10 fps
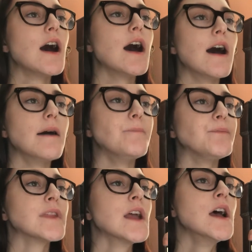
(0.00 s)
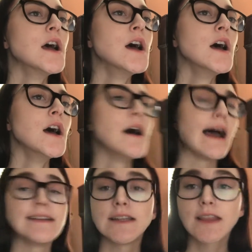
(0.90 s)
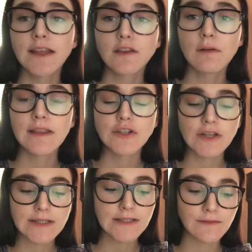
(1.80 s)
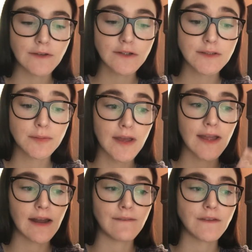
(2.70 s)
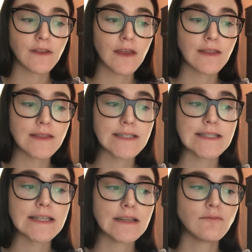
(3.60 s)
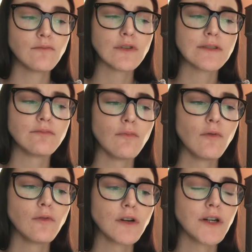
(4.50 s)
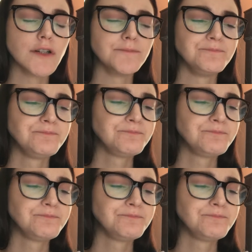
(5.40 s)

I did like the way that Justin Fields played. I feel like the team was more,